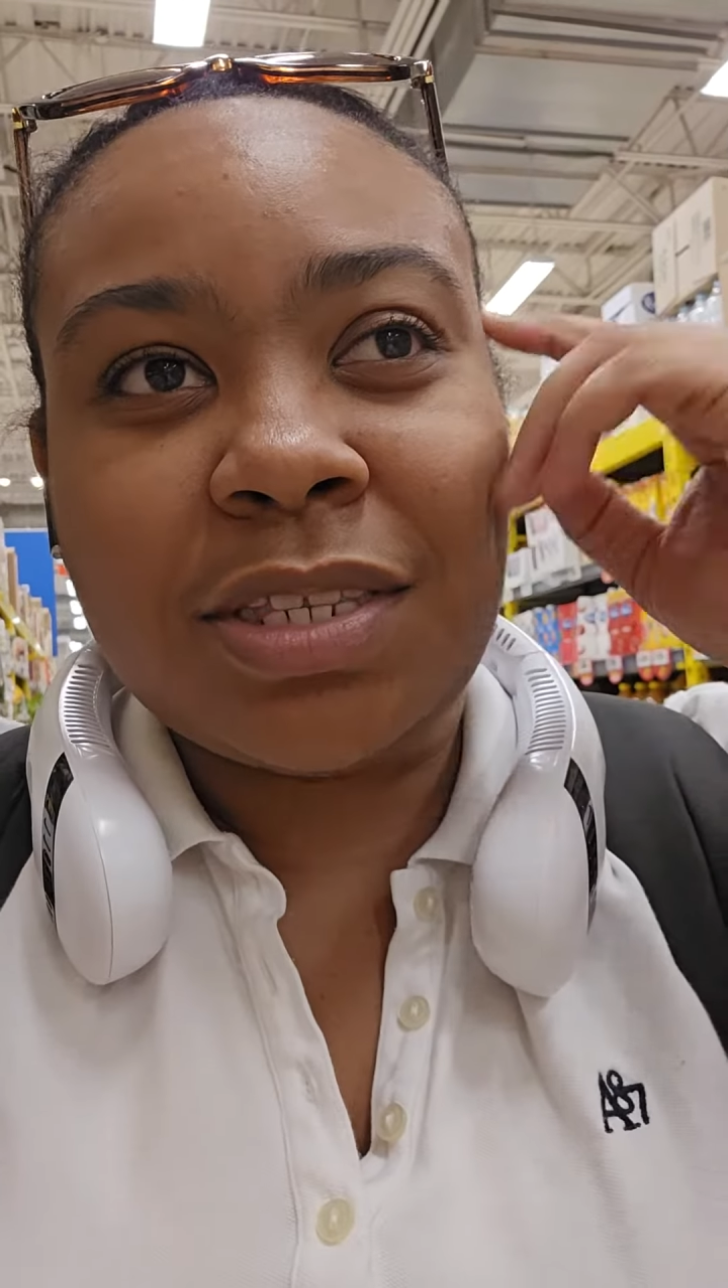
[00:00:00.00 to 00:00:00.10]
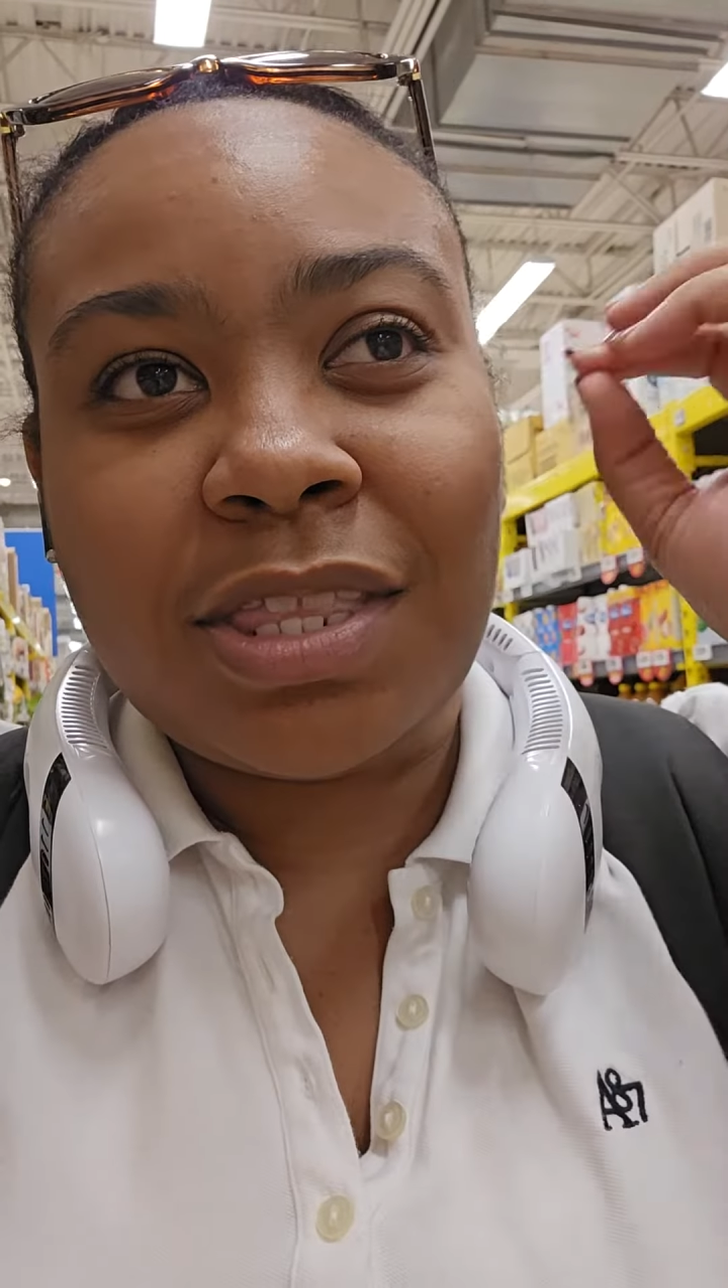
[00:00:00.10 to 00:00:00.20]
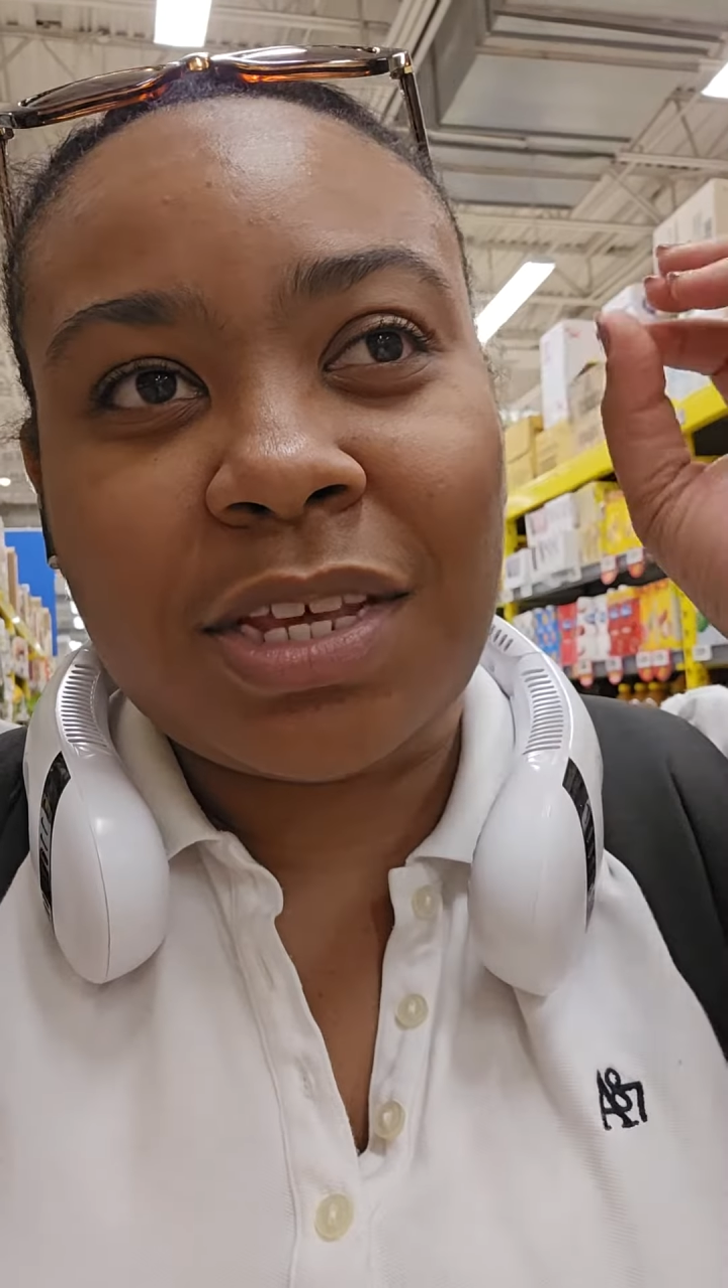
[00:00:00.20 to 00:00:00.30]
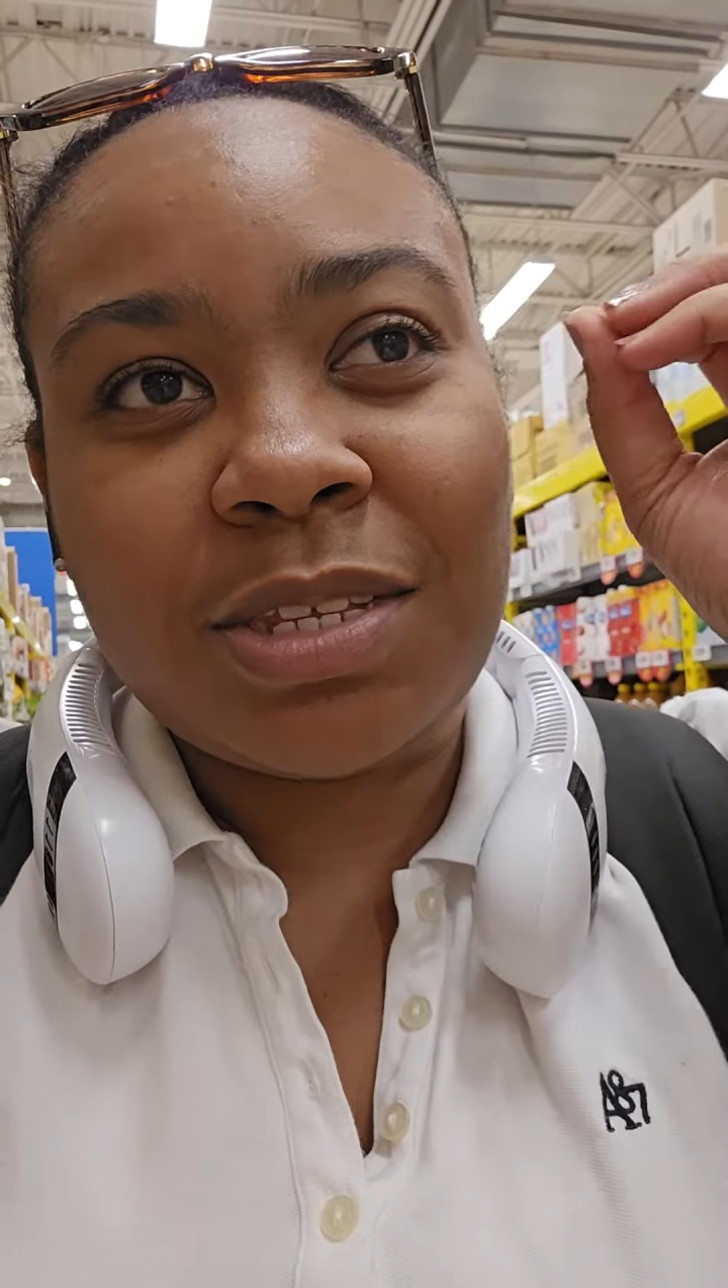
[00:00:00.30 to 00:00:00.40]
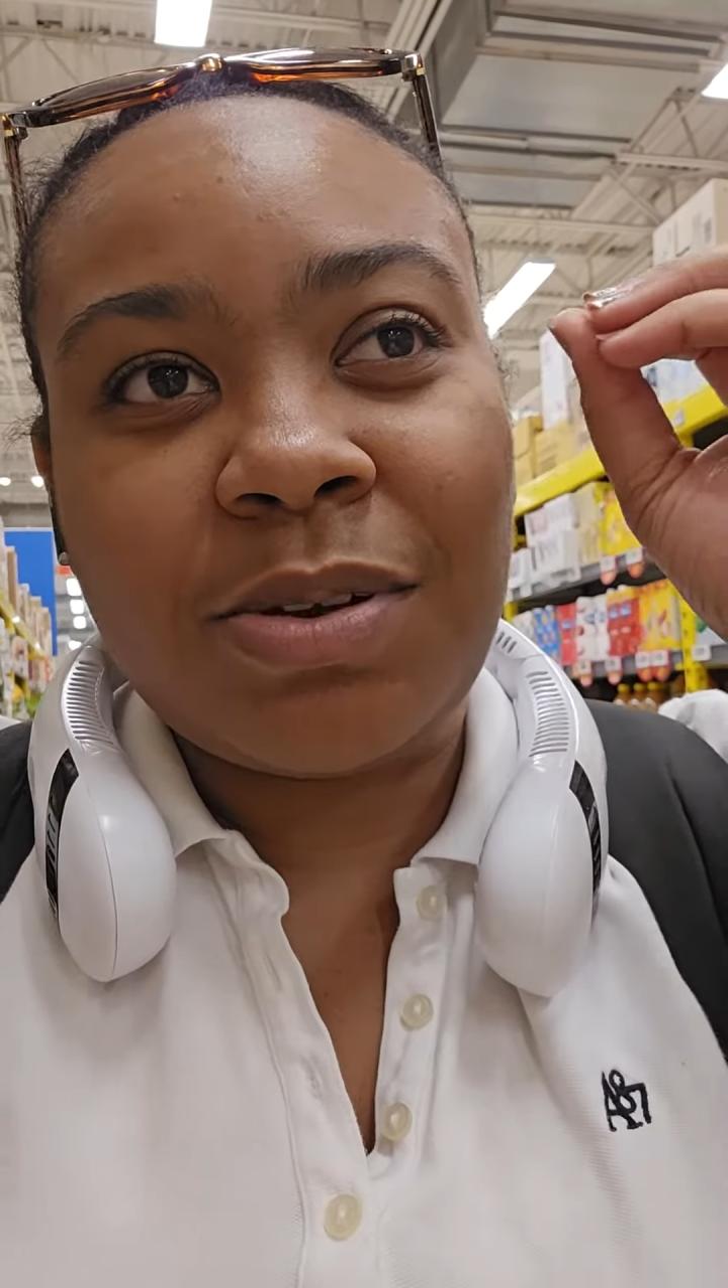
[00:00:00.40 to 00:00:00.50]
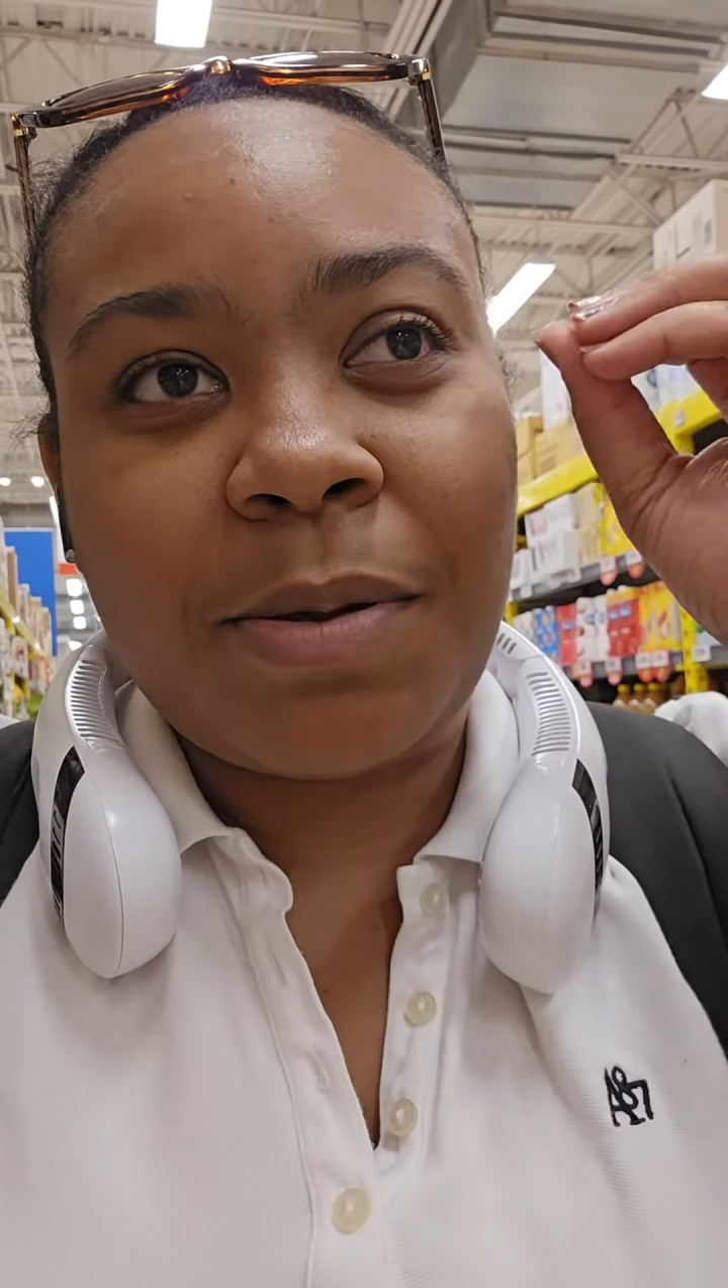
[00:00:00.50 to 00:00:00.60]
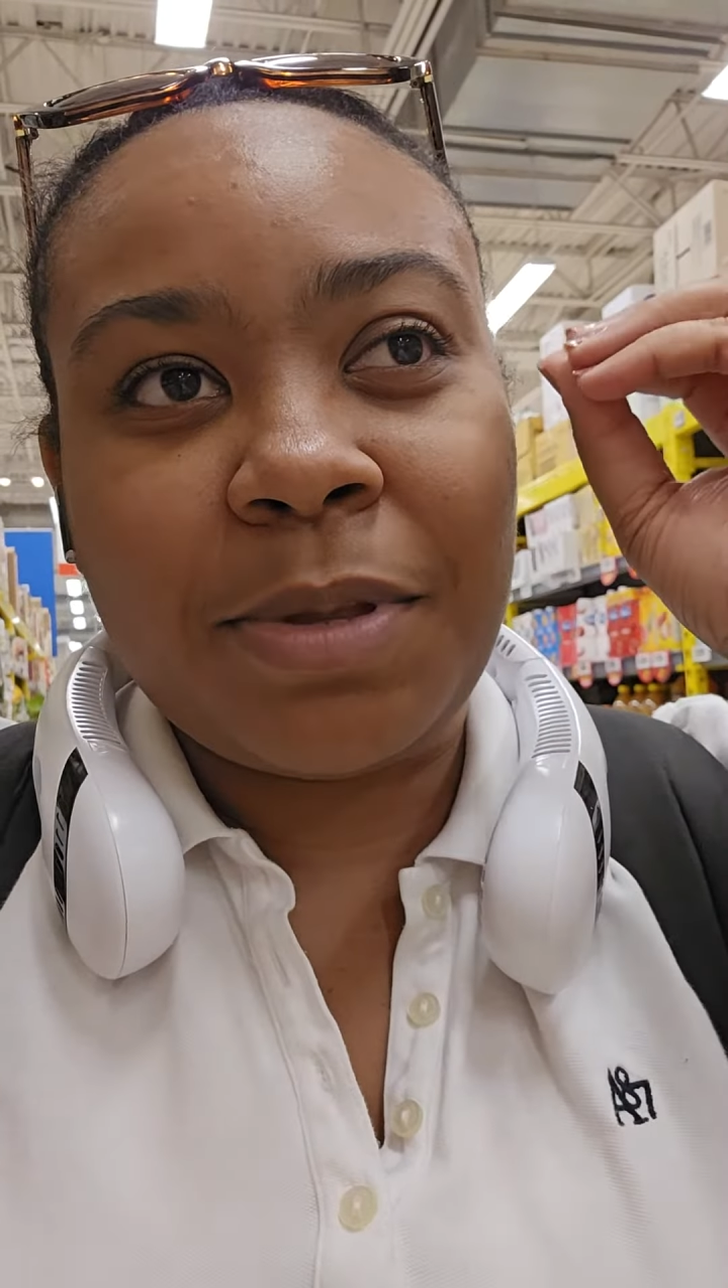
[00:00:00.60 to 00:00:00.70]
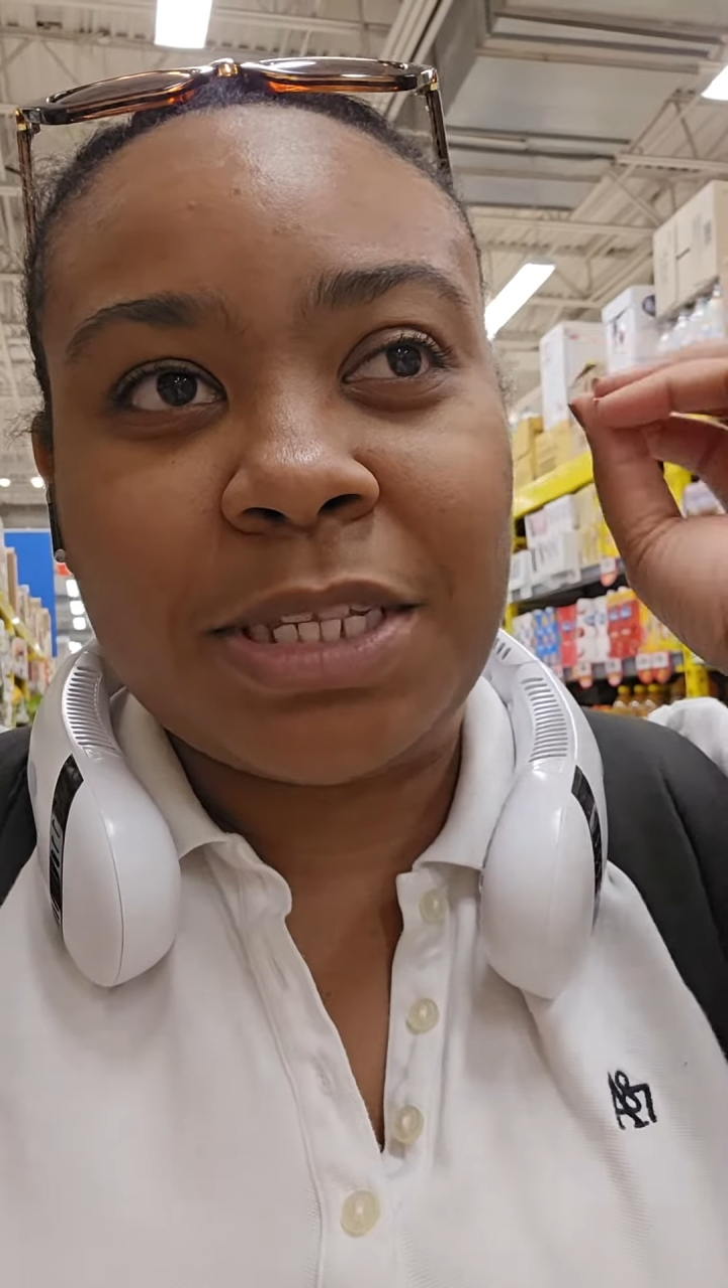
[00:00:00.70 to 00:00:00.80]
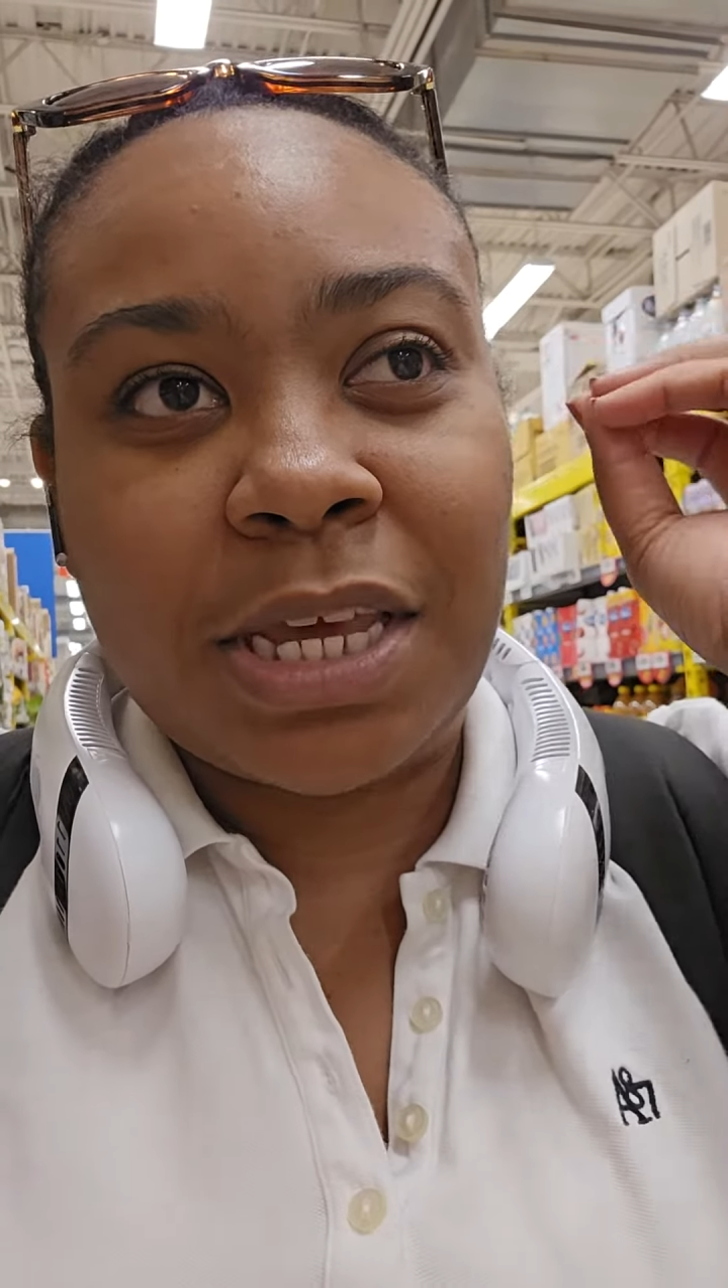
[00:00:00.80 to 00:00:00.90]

things are a bit